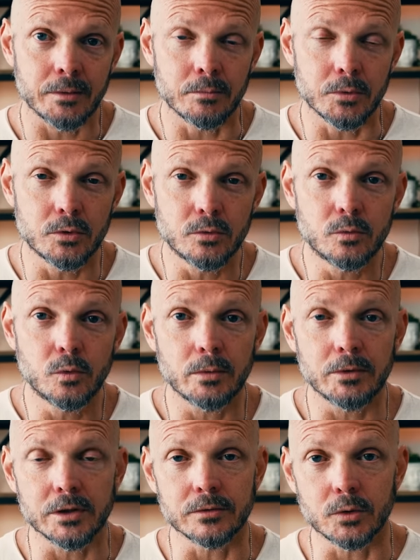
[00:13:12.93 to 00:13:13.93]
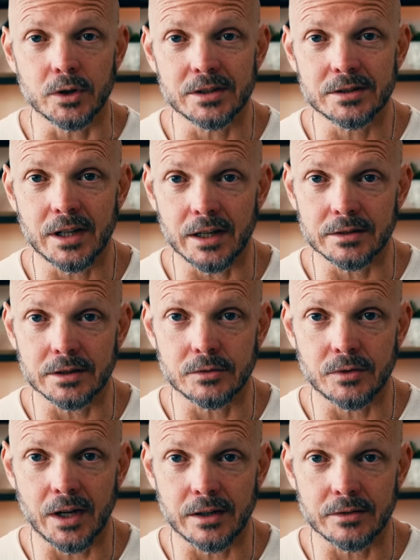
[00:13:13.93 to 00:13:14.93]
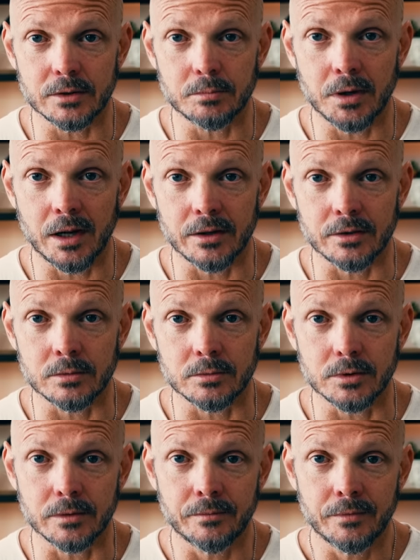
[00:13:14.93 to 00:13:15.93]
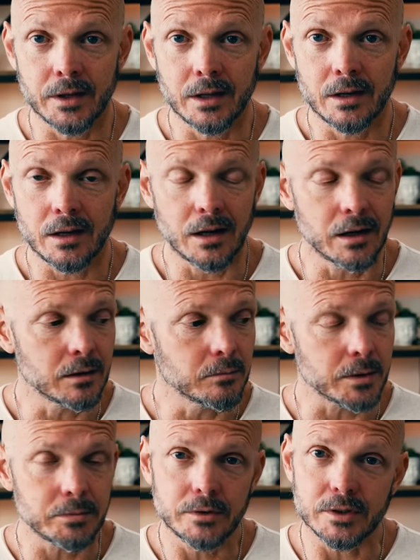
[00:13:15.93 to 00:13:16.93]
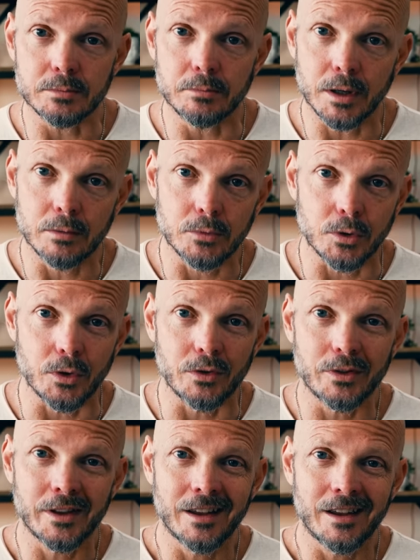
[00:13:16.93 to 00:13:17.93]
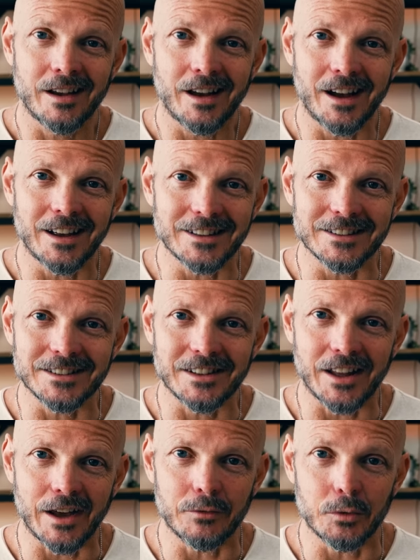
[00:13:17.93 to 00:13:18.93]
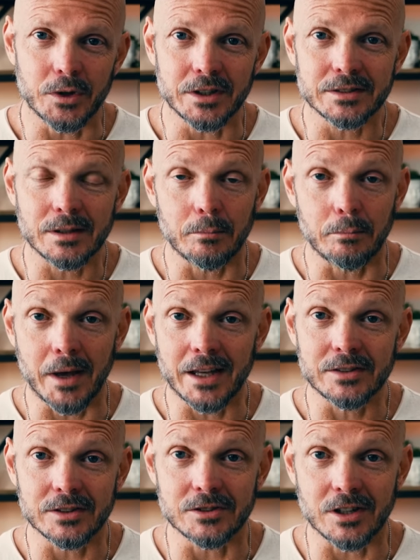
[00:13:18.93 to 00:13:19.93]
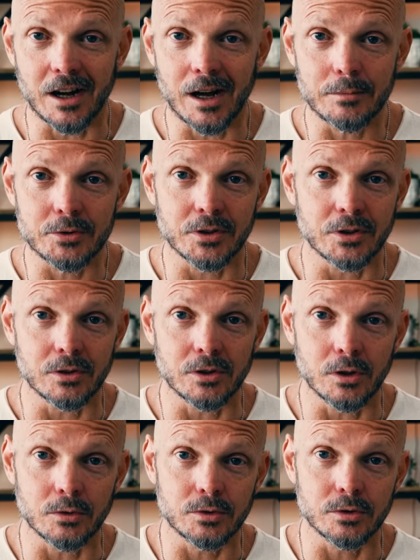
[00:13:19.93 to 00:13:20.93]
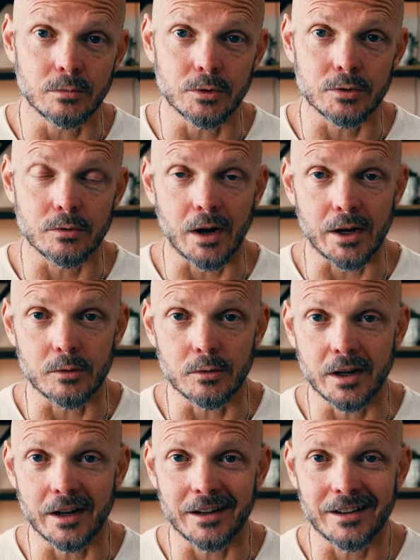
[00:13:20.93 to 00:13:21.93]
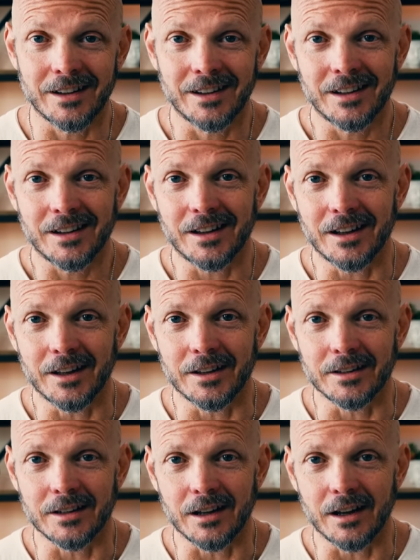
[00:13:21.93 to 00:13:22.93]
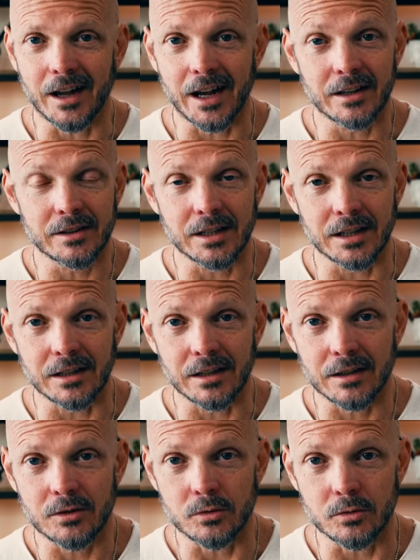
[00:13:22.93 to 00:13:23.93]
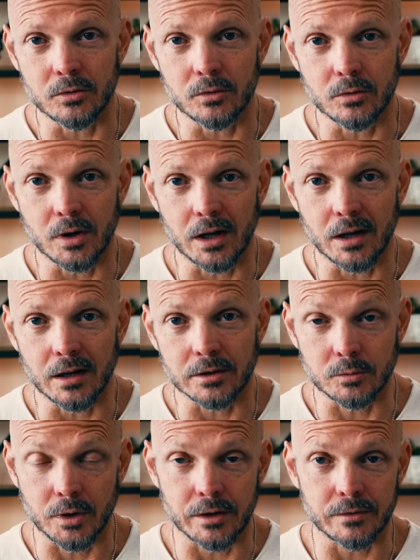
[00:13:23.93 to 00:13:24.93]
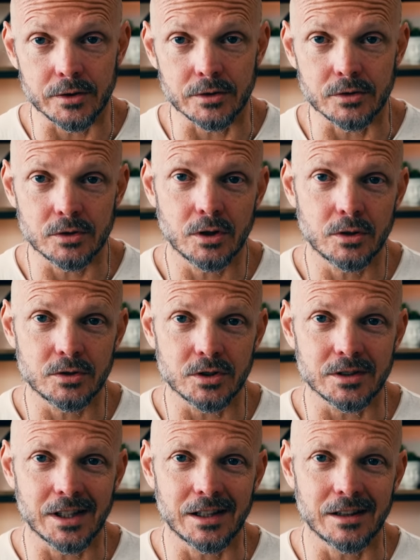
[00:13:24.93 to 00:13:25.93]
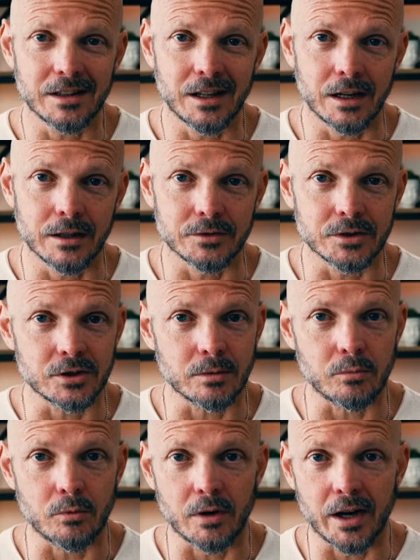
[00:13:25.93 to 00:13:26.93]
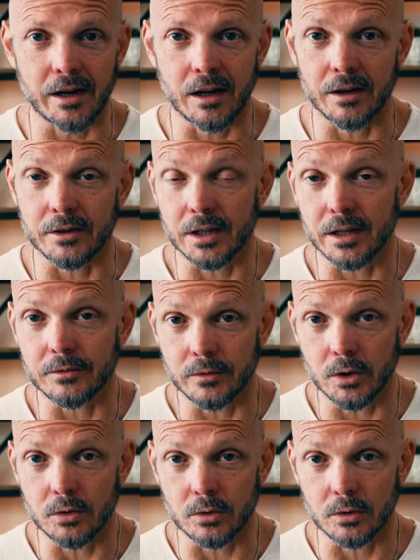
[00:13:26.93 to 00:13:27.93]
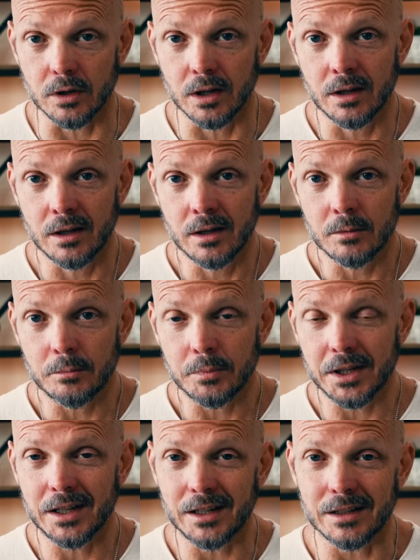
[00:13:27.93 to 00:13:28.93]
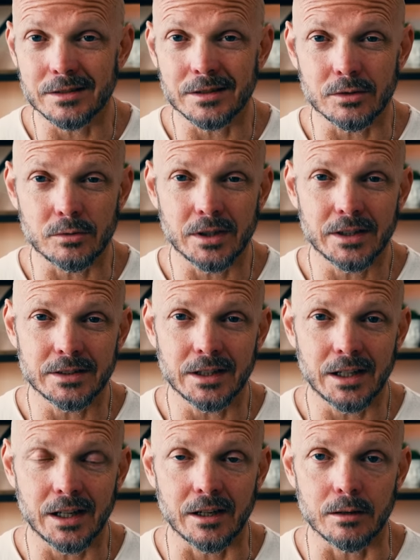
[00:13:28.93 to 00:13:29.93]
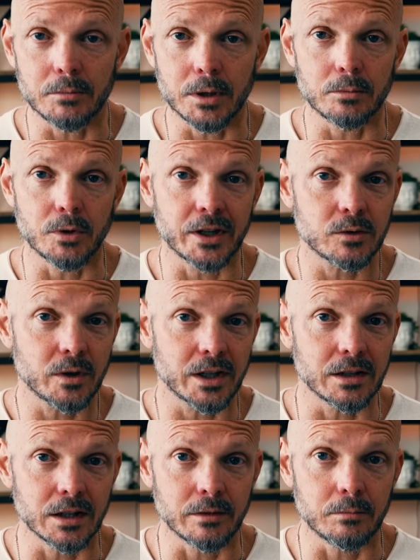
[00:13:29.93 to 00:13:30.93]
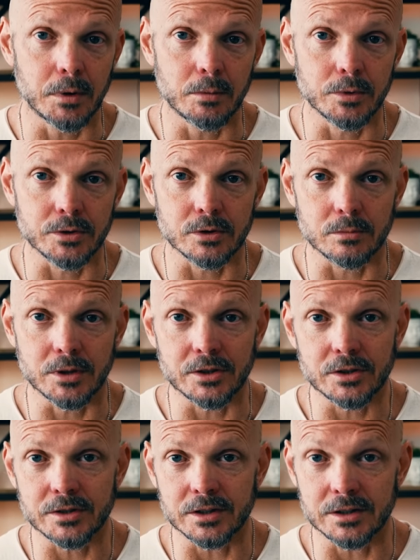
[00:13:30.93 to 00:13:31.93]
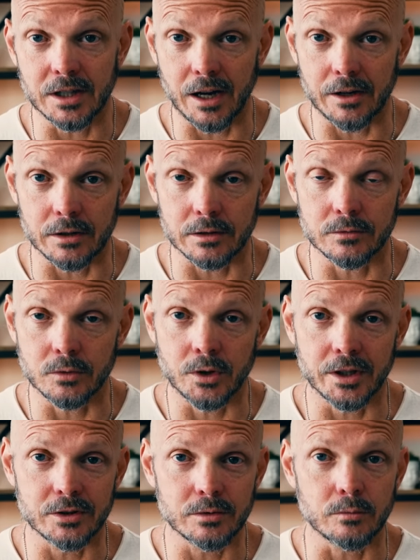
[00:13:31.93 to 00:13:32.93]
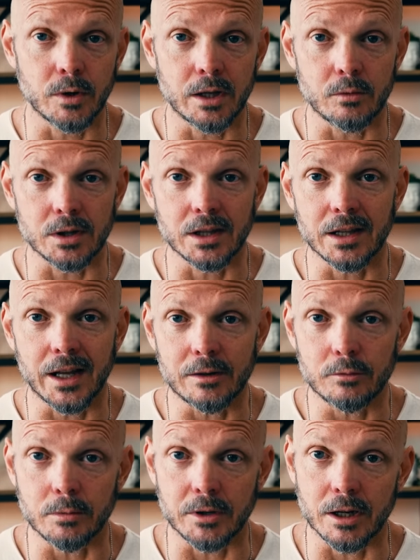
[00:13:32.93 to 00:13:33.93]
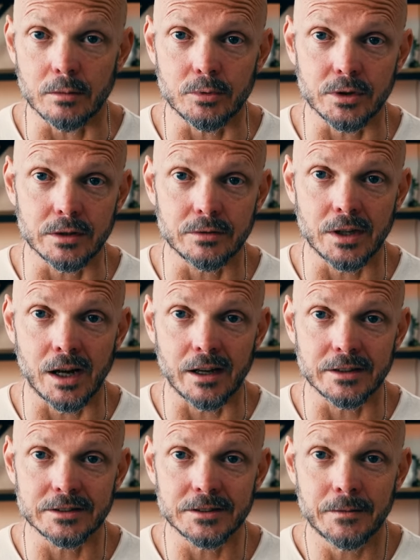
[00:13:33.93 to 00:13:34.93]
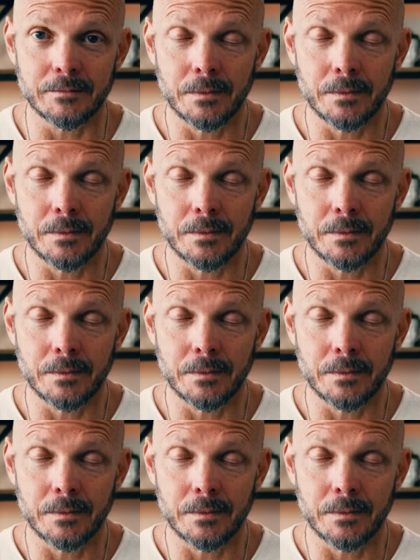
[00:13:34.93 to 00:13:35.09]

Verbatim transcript: Move women to voice text as fast as possible. Um, I believe it's Bumble has that voice message option that you can go to almost right away. And uh, Anthony, who uh, is one of the Fearless coaches, he loves to jump right onto that vocal piece as quick as he can on Bumble. That's why he loved Bumble so much, because he's got a good voice and it would light women up really fast.